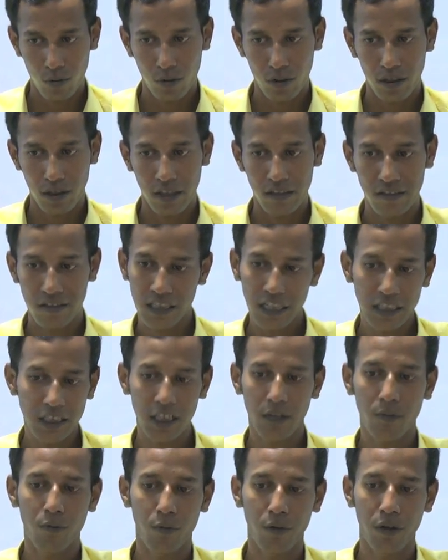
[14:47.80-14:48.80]
in such a
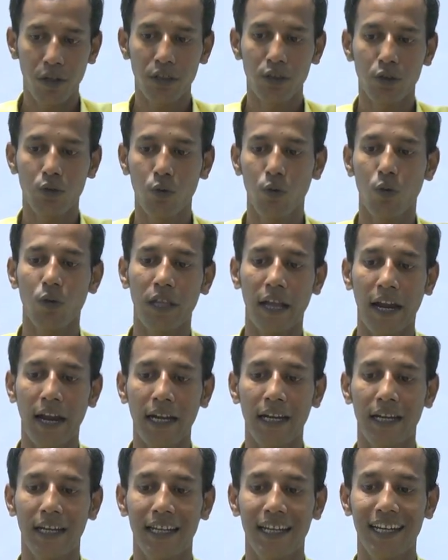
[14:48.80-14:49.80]
way so
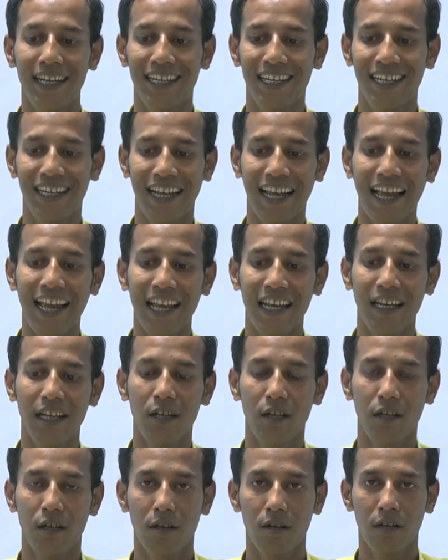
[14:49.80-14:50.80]
that it can
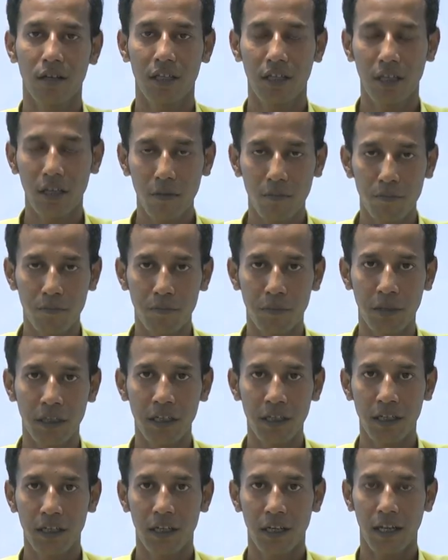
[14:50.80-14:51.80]
give me
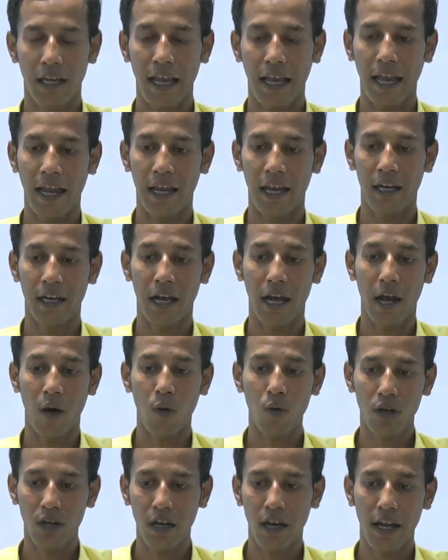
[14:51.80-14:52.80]
an
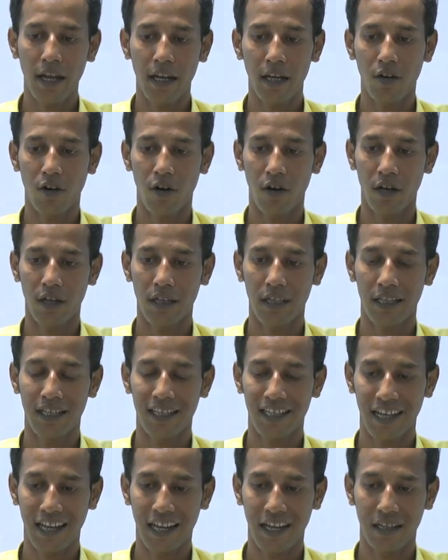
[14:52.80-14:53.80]
outline, or it
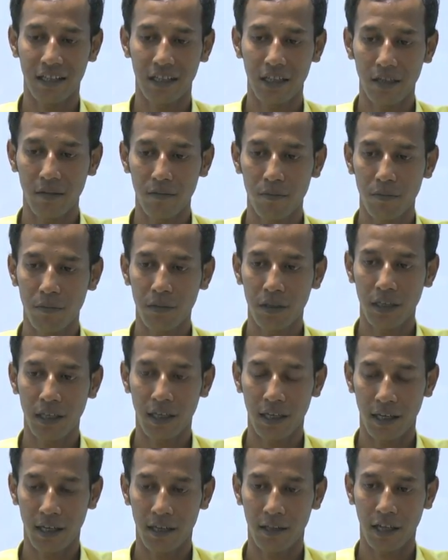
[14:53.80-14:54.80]
can give me
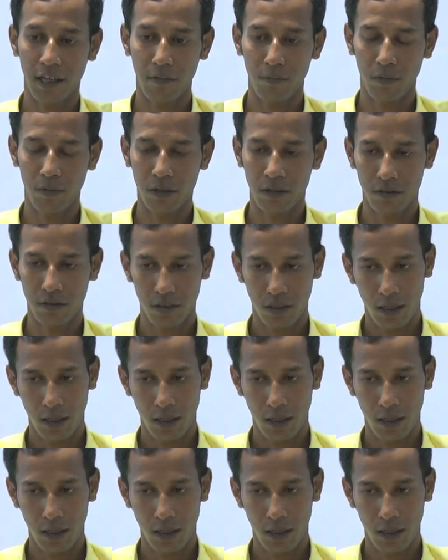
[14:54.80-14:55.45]
a that means